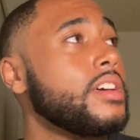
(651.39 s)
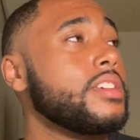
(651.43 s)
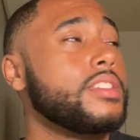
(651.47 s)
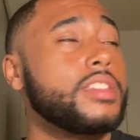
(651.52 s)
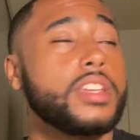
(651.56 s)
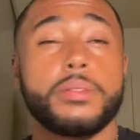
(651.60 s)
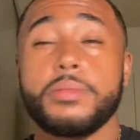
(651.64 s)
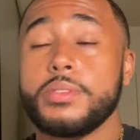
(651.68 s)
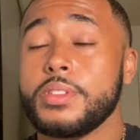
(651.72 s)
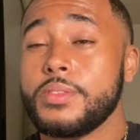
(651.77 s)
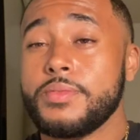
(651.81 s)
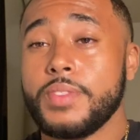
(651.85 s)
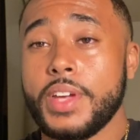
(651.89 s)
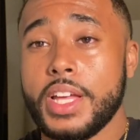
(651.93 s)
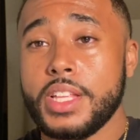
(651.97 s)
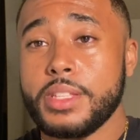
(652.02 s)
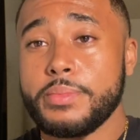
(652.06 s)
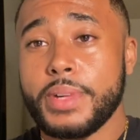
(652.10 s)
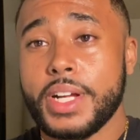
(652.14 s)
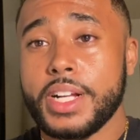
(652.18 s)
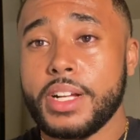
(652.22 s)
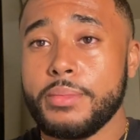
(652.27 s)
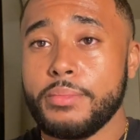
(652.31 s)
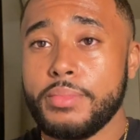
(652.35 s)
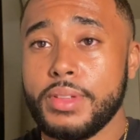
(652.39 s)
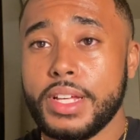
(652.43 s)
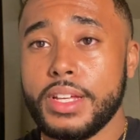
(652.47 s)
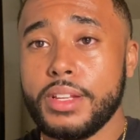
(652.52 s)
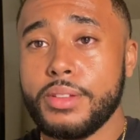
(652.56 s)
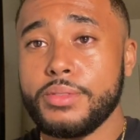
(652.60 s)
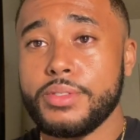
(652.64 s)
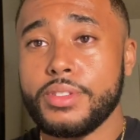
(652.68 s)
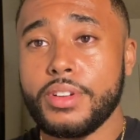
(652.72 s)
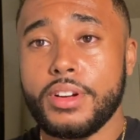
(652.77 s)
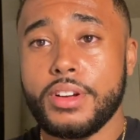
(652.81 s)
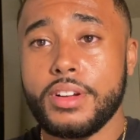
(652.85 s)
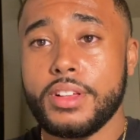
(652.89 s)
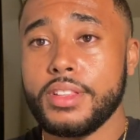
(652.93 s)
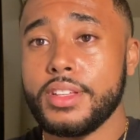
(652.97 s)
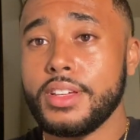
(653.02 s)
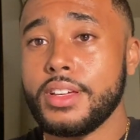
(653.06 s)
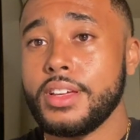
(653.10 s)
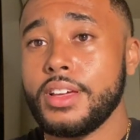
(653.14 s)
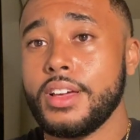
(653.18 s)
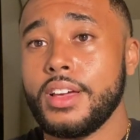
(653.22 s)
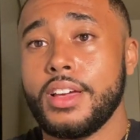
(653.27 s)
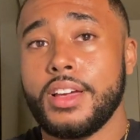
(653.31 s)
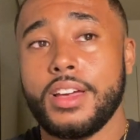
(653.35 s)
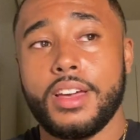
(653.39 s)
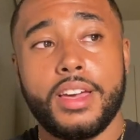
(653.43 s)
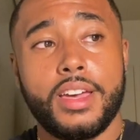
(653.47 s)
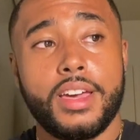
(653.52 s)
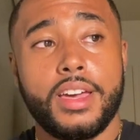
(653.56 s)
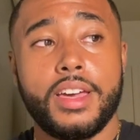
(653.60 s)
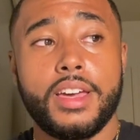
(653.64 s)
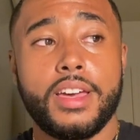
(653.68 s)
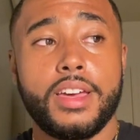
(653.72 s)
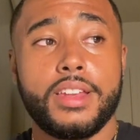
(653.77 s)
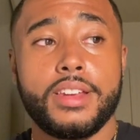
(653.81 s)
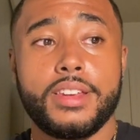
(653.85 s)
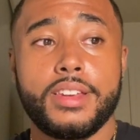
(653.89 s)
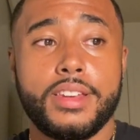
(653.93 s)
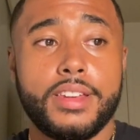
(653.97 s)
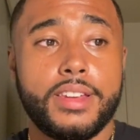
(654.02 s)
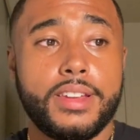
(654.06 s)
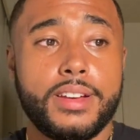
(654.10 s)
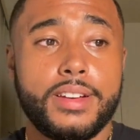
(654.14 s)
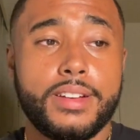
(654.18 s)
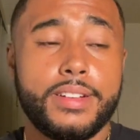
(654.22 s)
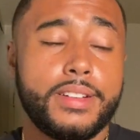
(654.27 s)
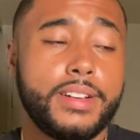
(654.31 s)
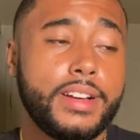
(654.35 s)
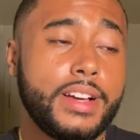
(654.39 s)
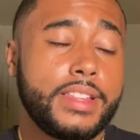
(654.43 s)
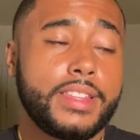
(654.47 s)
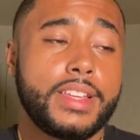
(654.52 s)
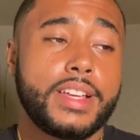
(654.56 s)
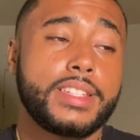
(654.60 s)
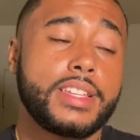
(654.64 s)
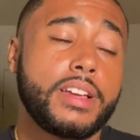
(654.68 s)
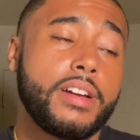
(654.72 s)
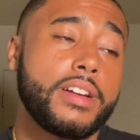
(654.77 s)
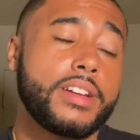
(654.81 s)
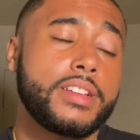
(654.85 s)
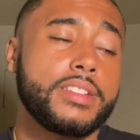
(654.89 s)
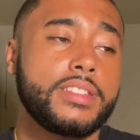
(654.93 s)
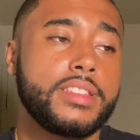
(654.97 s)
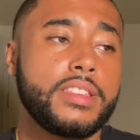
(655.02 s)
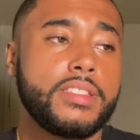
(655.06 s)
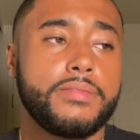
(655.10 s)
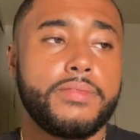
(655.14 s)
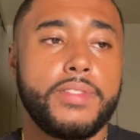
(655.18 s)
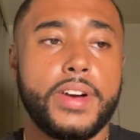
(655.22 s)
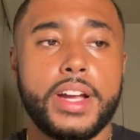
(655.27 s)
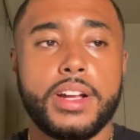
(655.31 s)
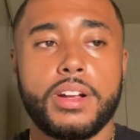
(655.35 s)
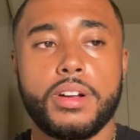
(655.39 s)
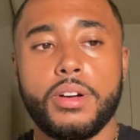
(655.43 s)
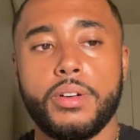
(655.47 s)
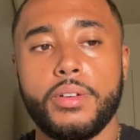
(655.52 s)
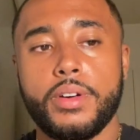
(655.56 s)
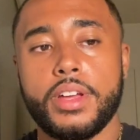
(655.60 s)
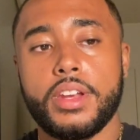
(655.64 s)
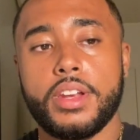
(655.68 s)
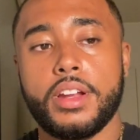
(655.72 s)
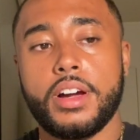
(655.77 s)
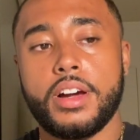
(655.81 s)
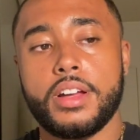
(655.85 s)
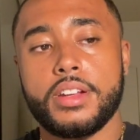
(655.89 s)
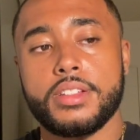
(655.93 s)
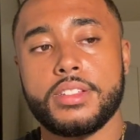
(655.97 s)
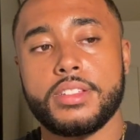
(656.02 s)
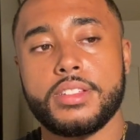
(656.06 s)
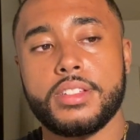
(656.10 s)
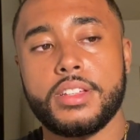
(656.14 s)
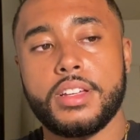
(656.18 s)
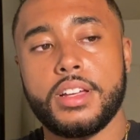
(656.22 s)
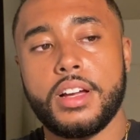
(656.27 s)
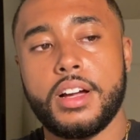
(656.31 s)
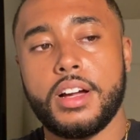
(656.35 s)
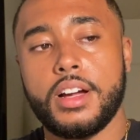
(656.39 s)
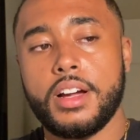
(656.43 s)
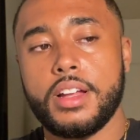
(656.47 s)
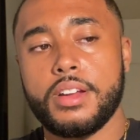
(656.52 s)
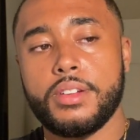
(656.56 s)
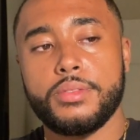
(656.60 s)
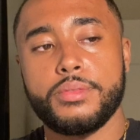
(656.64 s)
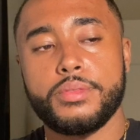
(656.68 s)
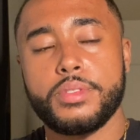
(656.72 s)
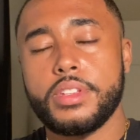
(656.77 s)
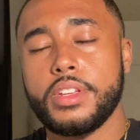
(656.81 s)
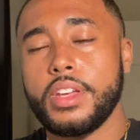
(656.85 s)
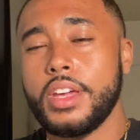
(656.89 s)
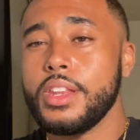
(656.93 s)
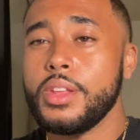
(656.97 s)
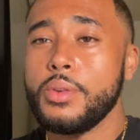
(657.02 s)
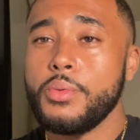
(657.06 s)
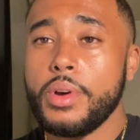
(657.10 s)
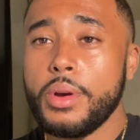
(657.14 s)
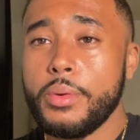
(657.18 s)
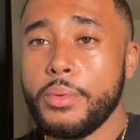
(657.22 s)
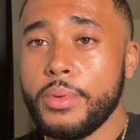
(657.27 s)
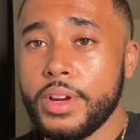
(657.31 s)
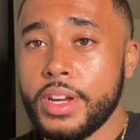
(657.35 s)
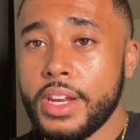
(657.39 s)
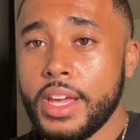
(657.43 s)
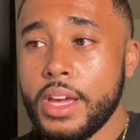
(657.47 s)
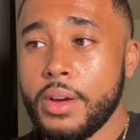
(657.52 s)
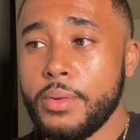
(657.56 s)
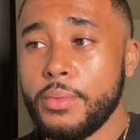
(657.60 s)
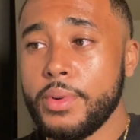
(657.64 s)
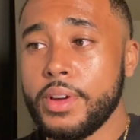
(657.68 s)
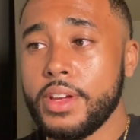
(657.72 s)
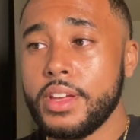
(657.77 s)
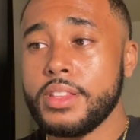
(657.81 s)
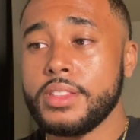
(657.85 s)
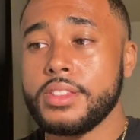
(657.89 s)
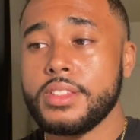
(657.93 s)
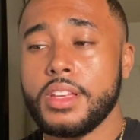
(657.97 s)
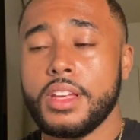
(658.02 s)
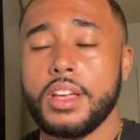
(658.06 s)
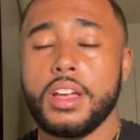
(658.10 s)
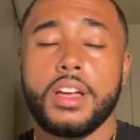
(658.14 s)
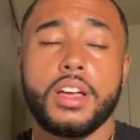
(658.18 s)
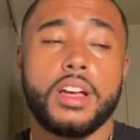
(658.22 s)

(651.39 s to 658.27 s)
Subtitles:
Some of his fans might complain it was early, and that's how I can see the fight going. Honestly, I don't see any way where Nate wins.